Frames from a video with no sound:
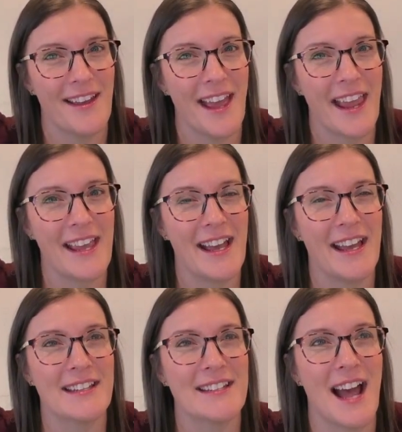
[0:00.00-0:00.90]

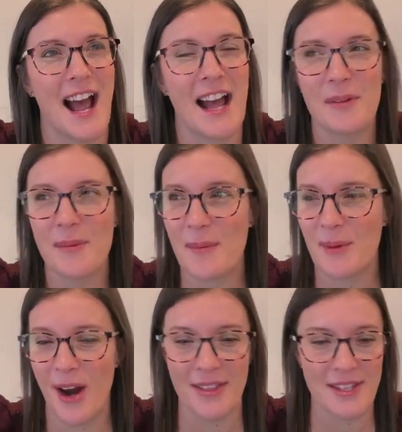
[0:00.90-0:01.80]
And I remember
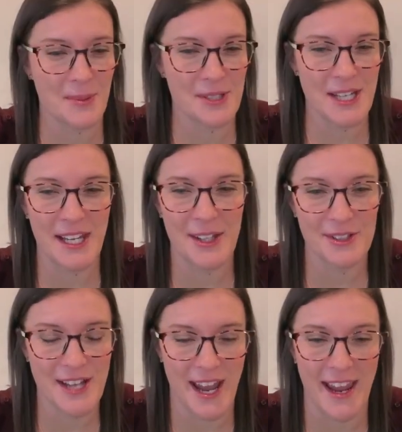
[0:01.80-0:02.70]
on this particular
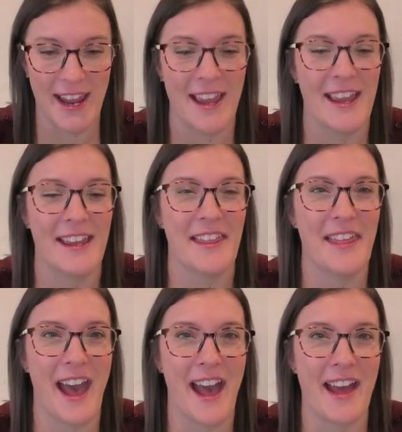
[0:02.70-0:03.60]
day
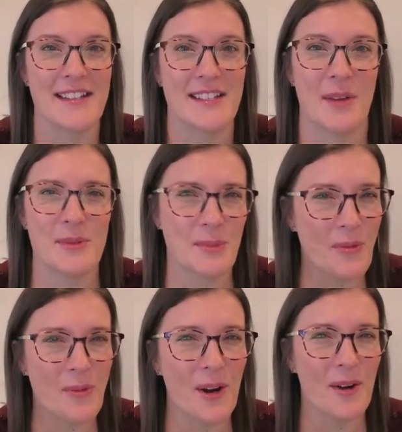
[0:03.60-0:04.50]
that it was
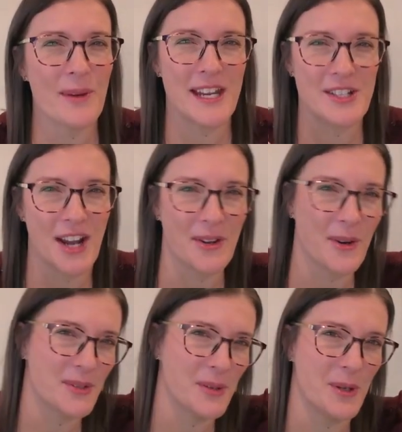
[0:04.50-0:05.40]
before we each had our
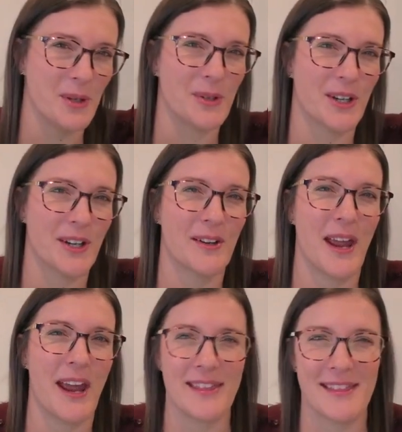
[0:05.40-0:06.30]
own computer.
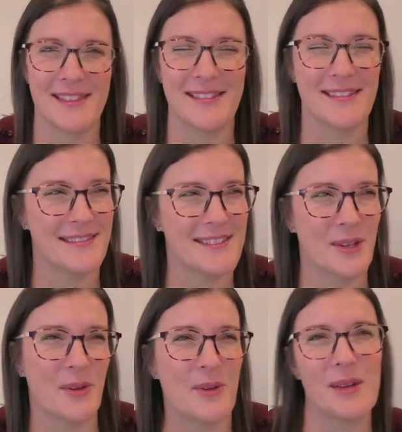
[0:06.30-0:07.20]
And so
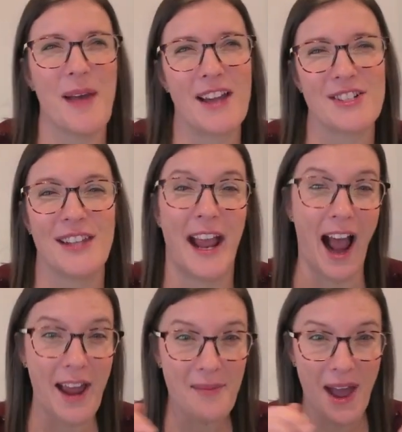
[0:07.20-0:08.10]
you can imagine, like,
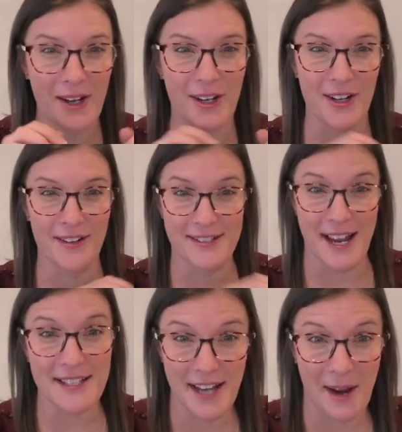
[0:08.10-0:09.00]
I'm at her
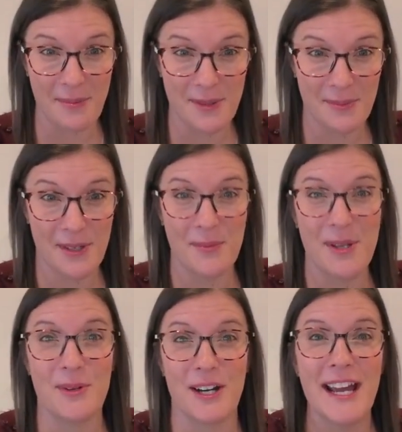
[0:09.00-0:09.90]
desktop
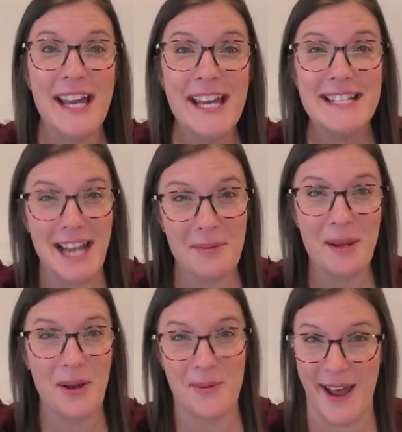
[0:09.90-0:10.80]
computer
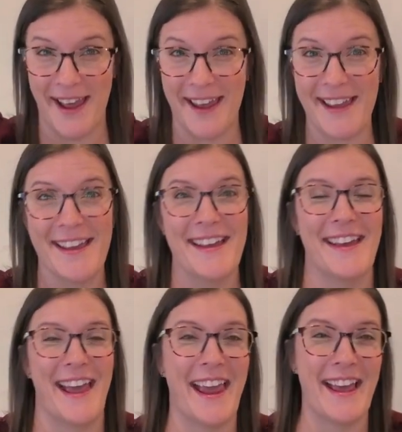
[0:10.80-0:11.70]
typing away,
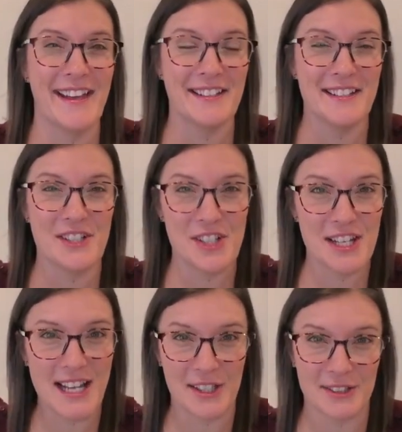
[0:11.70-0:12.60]
and
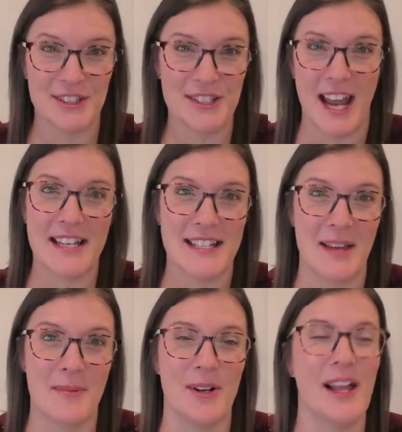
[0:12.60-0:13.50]
she's at her side
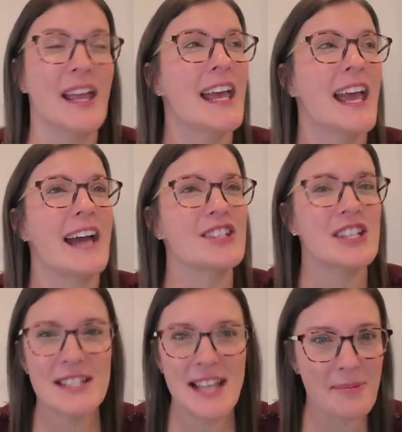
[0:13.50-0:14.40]
table. And she
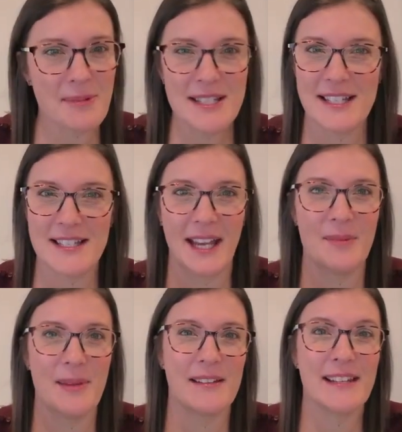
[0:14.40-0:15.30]
just happens to say to
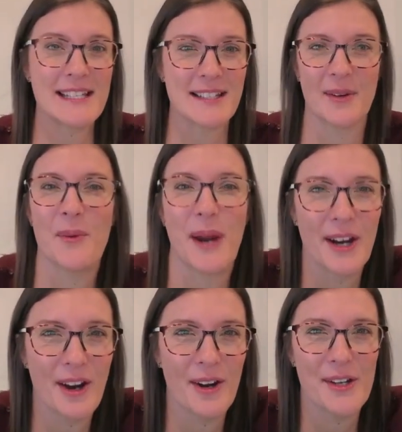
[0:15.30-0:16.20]
me, Lisa,
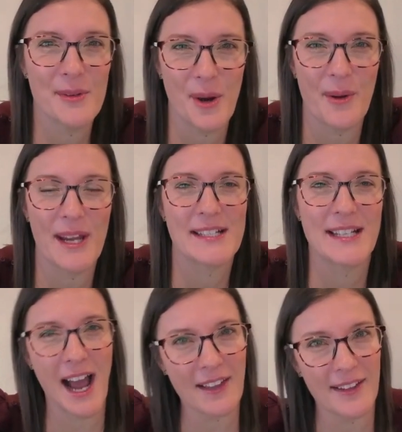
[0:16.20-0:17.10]
where are you going to
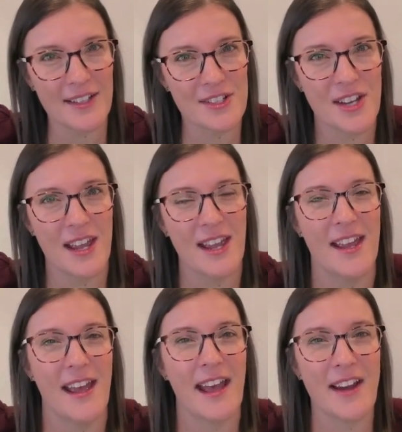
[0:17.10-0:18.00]
college?
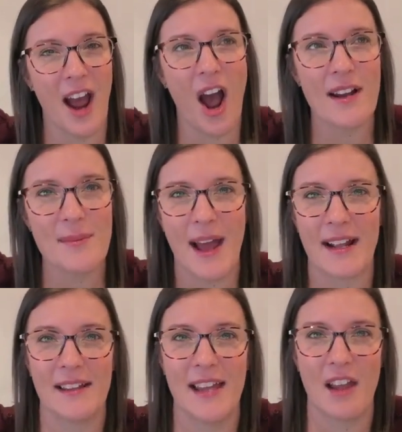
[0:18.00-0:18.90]
And
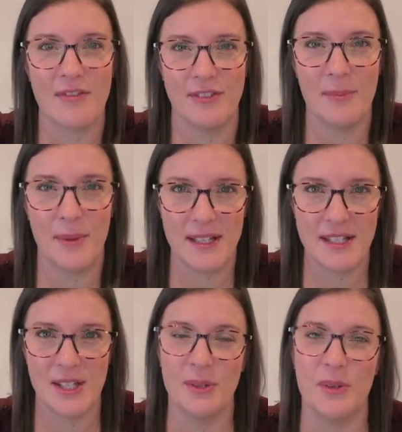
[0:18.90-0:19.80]
automatically I flip
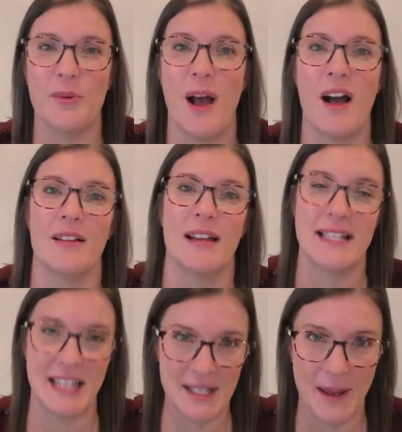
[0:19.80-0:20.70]
into, well,
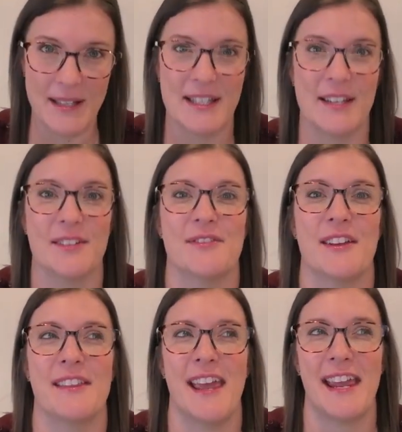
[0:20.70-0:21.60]
it's expensive.
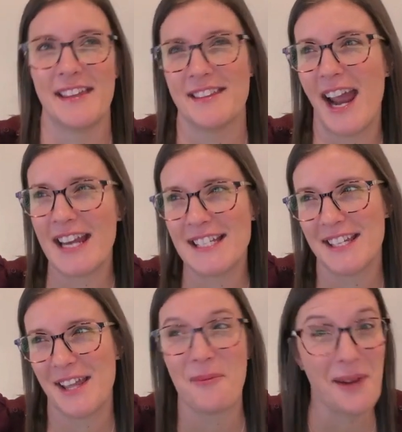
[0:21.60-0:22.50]
And like the idea
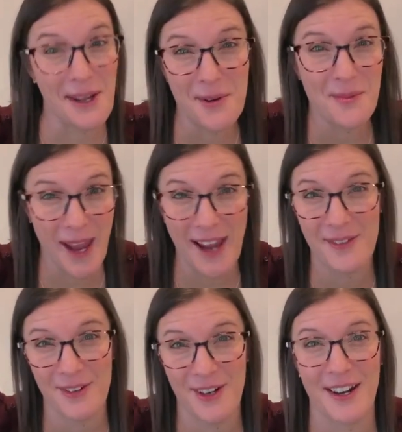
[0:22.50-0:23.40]
that we don't pay
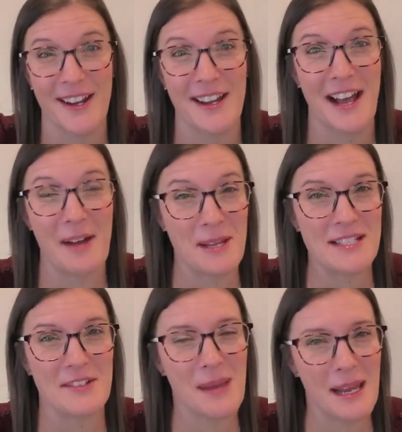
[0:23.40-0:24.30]
for a
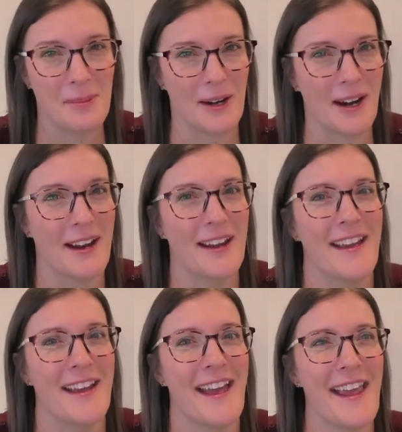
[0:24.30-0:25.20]
piece of paper.
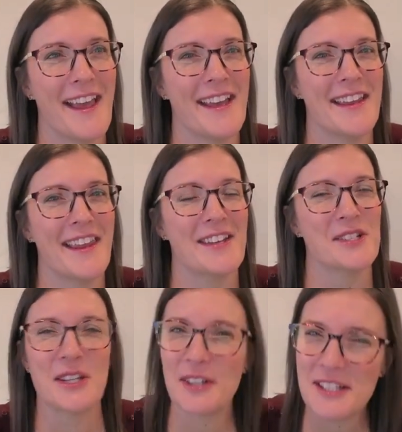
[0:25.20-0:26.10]
And
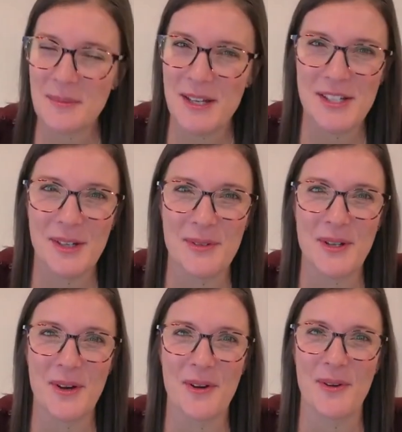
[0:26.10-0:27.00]
she looked at me and she goes,
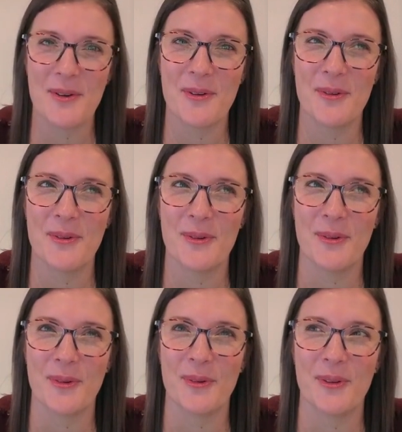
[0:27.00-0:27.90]

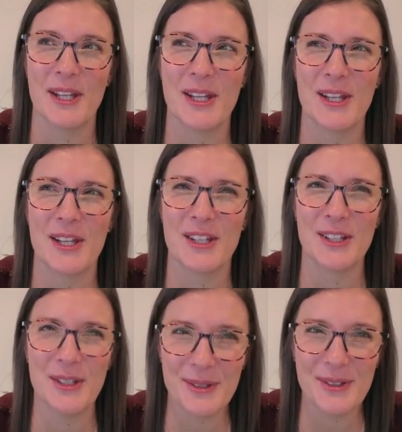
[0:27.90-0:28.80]
oh,
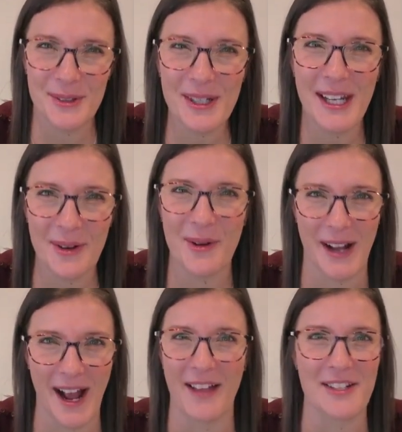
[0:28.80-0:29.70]
you can go to
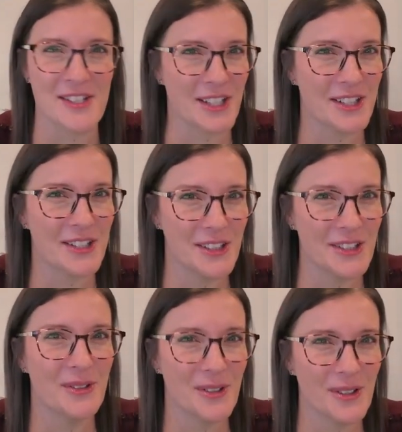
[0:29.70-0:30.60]
college. Like,
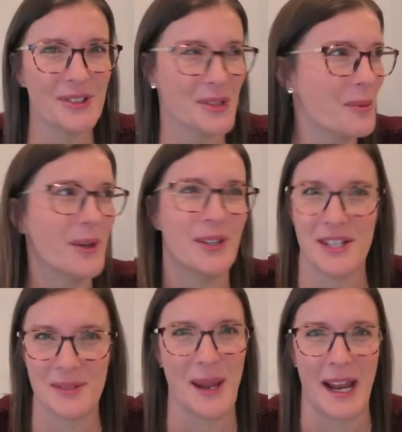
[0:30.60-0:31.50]
you're the world
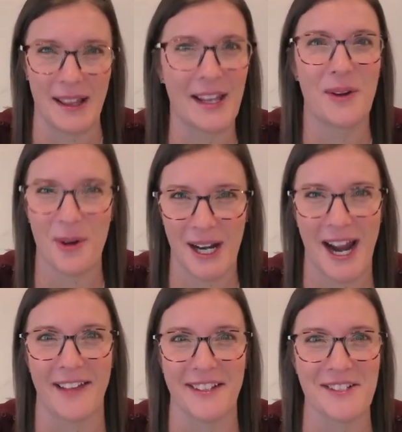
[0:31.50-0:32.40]
is big, like, go to
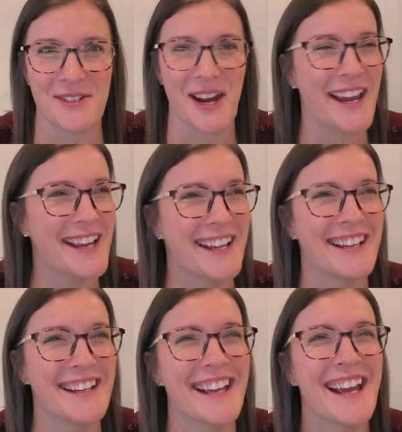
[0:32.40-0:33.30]
college, right?
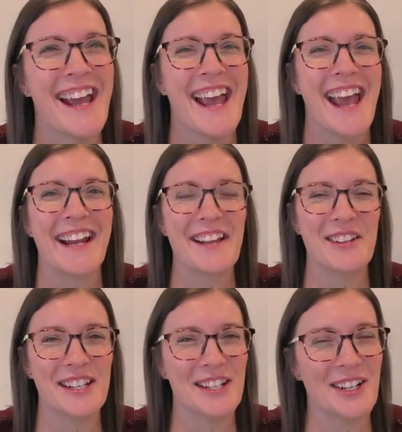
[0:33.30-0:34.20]
And I
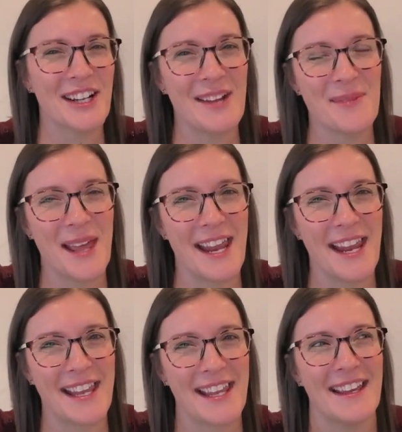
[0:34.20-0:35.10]
look at her and I'm like,
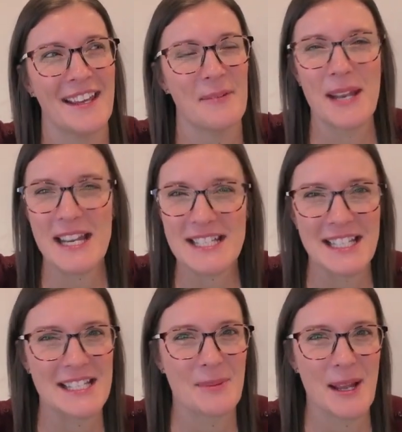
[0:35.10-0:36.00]
"But it's
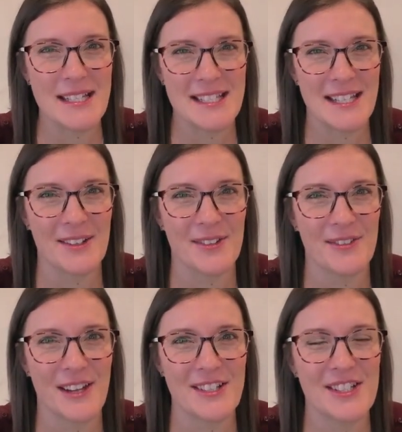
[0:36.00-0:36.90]
expensive."
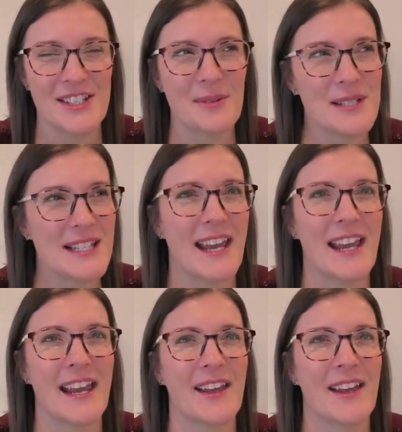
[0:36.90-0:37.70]
And she was like,